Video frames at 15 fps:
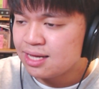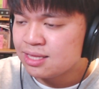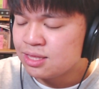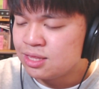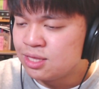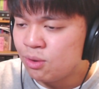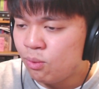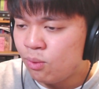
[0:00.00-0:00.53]

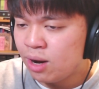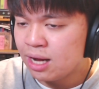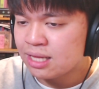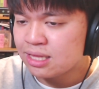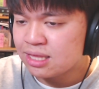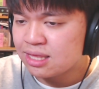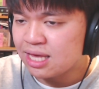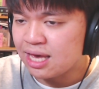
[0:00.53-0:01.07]
The
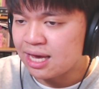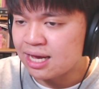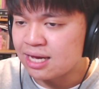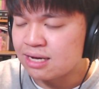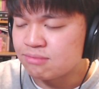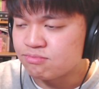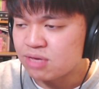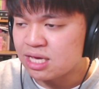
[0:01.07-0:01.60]
one
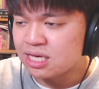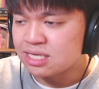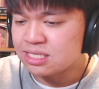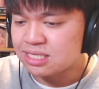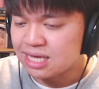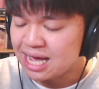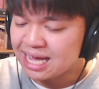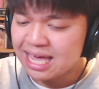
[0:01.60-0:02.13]
thing
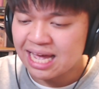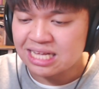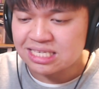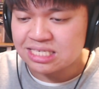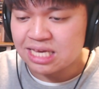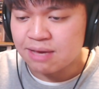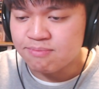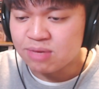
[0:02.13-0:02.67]
is, I can't
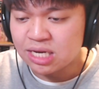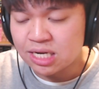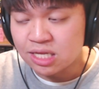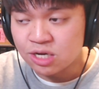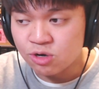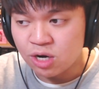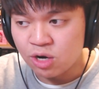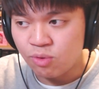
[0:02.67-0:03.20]
say immediately
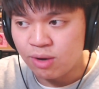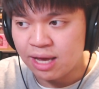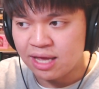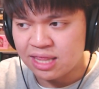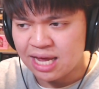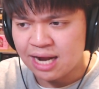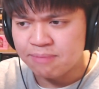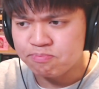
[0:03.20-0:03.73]
right away
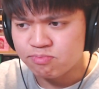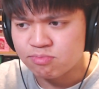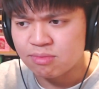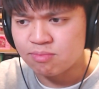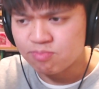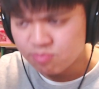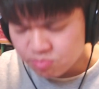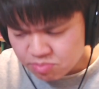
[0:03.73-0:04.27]
that
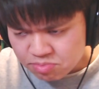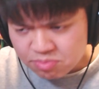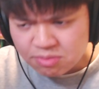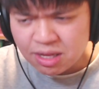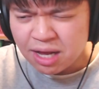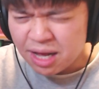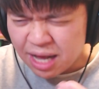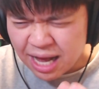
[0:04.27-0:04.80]

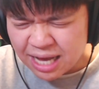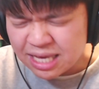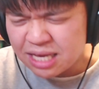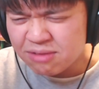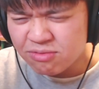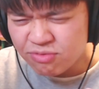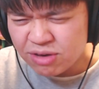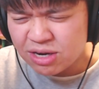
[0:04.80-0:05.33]
I
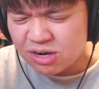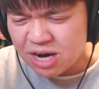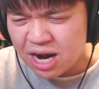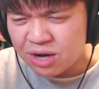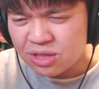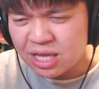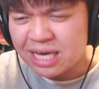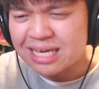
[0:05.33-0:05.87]
can figure
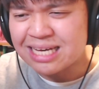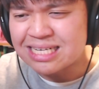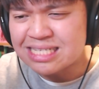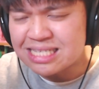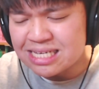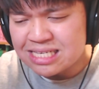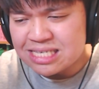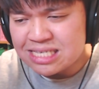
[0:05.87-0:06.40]
out like a
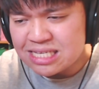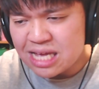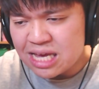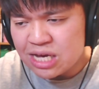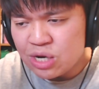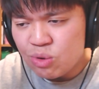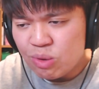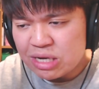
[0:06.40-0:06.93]

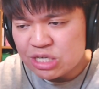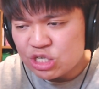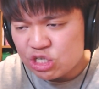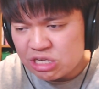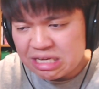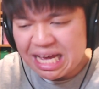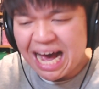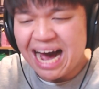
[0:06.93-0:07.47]

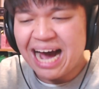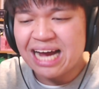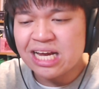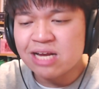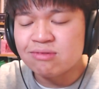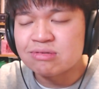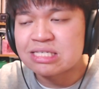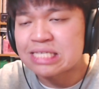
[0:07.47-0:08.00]
distinguished kind
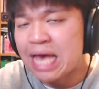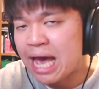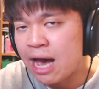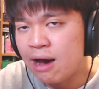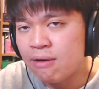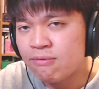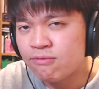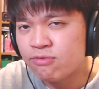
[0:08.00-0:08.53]
of
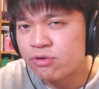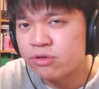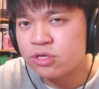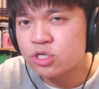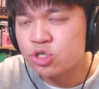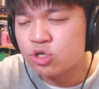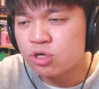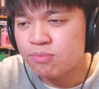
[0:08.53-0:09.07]
sound for
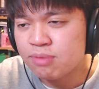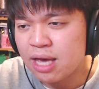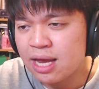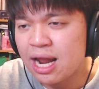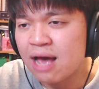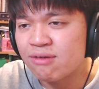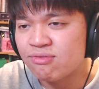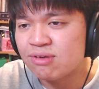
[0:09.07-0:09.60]
this group yet.
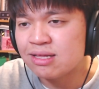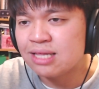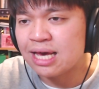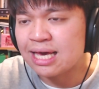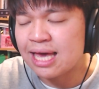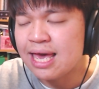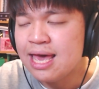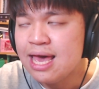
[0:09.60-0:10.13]
I feel
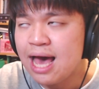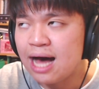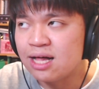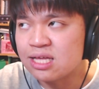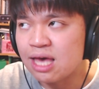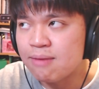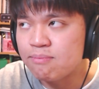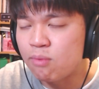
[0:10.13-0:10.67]
like I'll
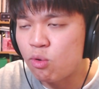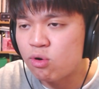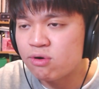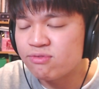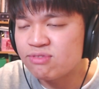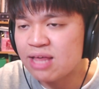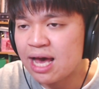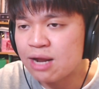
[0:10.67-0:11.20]
get more
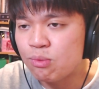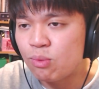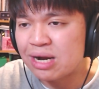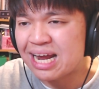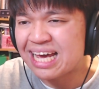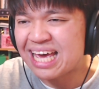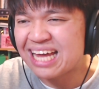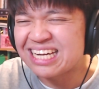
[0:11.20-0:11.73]
of that when
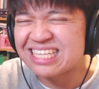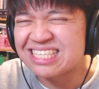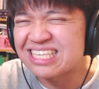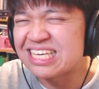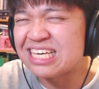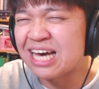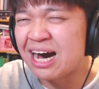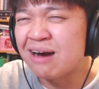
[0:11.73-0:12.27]
I get into
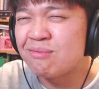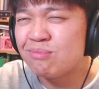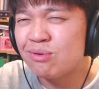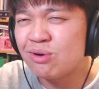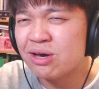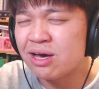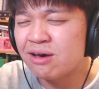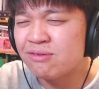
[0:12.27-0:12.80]

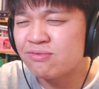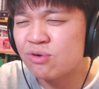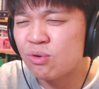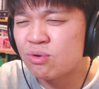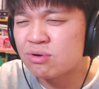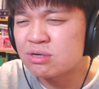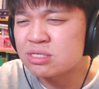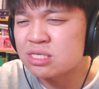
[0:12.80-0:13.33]
Youngboy, of
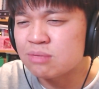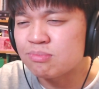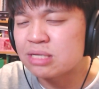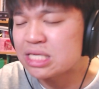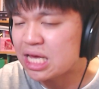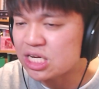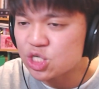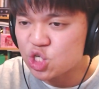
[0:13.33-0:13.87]
course, and
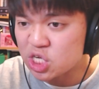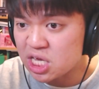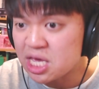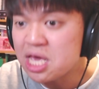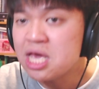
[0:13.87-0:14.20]
potentially